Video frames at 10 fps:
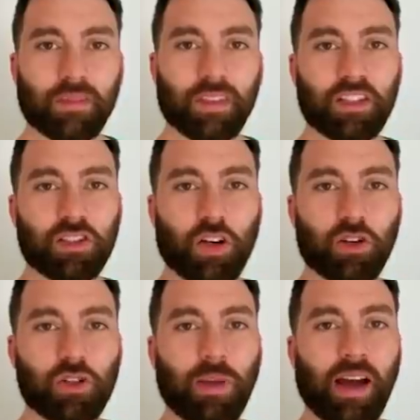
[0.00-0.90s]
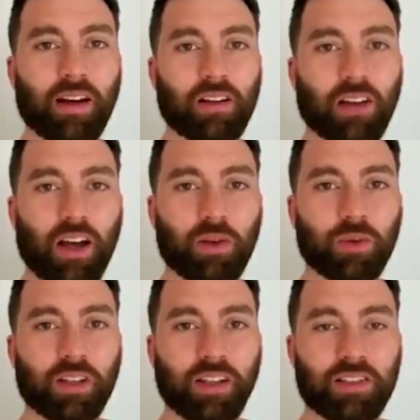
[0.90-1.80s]
This is Coach Matt Klein
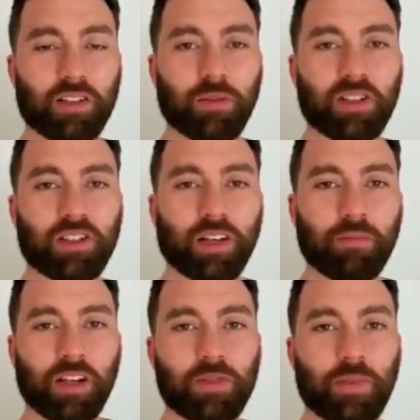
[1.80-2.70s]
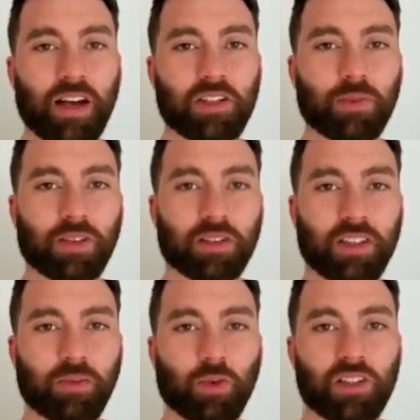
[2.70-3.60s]
with the Eastern Michigan men's basketball
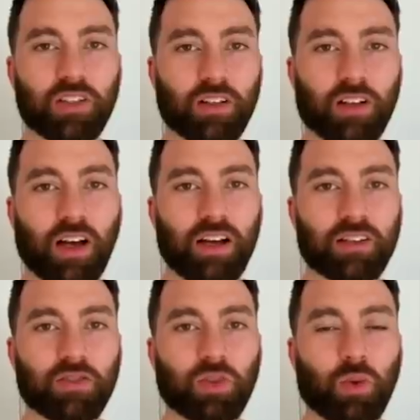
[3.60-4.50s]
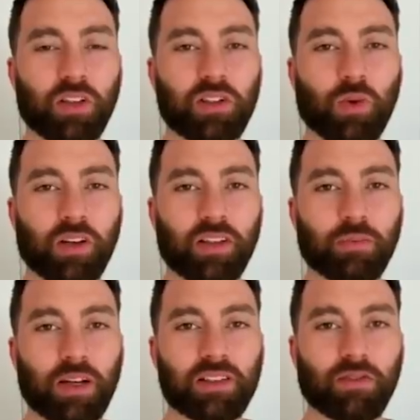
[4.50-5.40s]
team, wishing the class of 2020 the
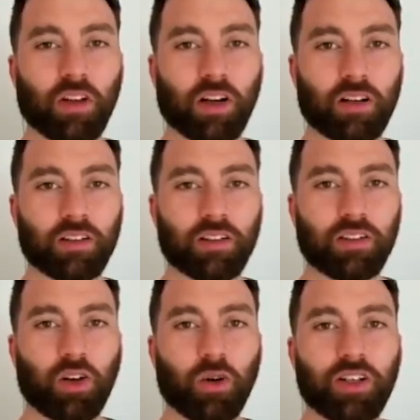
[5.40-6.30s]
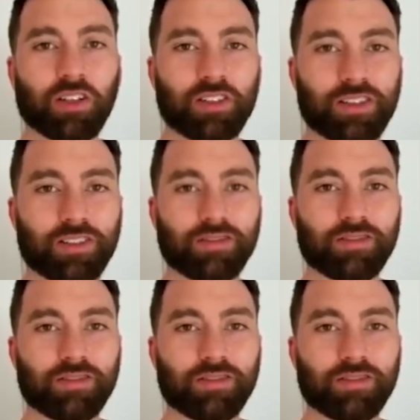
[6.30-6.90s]
best of luck. Go Eagles!